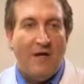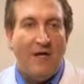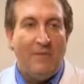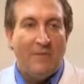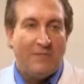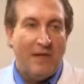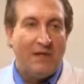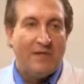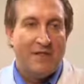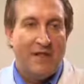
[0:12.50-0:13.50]
My name is
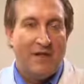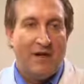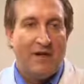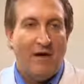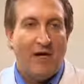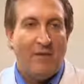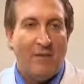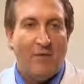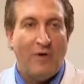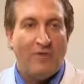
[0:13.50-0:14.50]
Michael Sinclair, and I'm
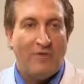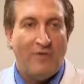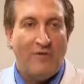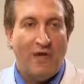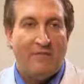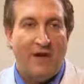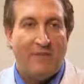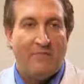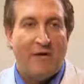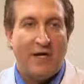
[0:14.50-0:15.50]
a board-certified family